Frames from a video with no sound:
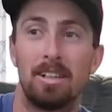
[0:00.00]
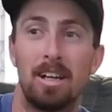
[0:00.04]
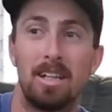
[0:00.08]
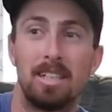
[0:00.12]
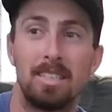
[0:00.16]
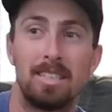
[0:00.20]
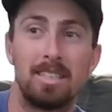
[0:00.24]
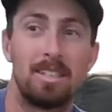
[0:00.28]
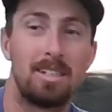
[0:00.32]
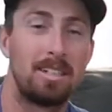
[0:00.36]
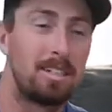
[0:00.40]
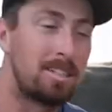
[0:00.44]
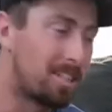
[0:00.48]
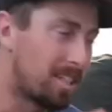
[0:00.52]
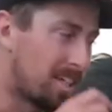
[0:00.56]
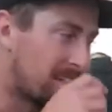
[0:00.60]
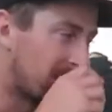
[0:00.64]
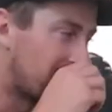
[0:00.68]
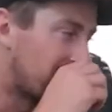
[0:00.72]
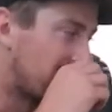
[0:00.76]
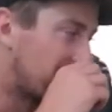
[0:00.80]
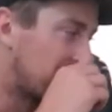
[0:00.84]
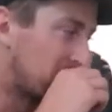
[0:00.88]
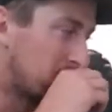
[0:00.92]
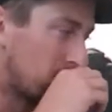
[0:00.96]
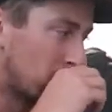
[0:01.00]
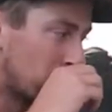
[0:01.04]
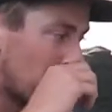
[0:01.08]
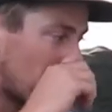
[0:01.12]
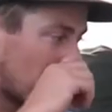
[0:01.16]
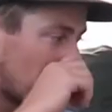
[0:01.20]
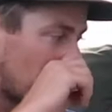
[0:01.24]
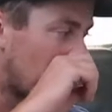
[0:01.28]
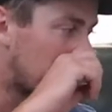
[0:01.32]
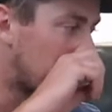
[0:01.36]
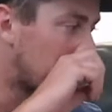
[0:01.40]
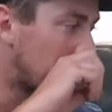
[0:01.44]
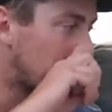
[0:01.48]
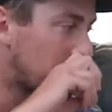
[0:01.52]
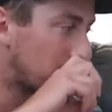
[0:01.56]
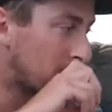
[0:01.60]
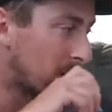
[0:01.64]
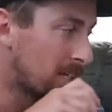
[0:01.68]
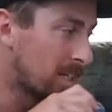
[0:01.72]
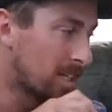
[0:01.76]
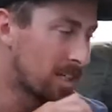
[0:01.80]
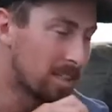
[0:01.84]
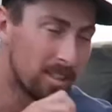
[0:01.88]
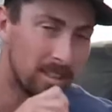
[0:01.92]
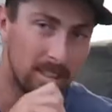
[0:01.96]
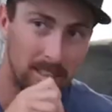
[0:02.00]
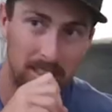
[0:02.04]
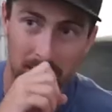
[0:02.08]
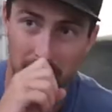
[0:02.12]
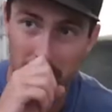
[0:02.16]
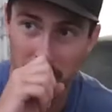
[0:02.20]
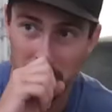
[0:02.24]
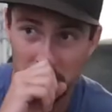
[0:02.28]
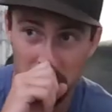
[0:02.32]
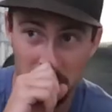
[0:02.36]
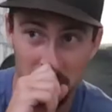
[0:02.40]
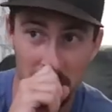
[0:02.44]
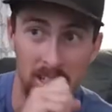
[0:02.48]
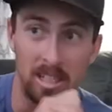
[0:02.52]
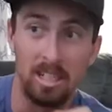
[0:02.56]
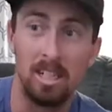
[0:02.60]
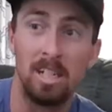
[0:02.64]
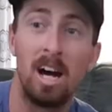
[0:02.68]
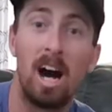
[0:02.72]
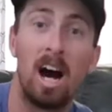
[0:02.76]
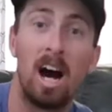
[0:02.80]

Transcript: lights on and she woke up immediately and would